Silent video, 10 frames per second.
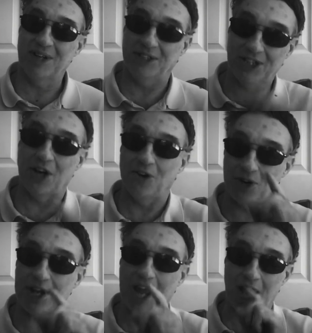Ontario,
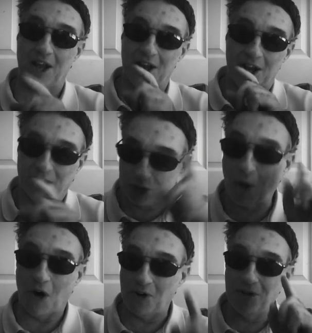Can
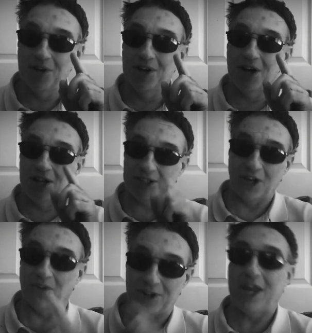Toronto,
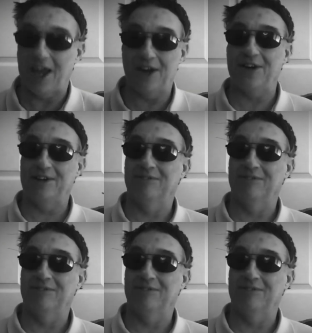Ontario, Canada.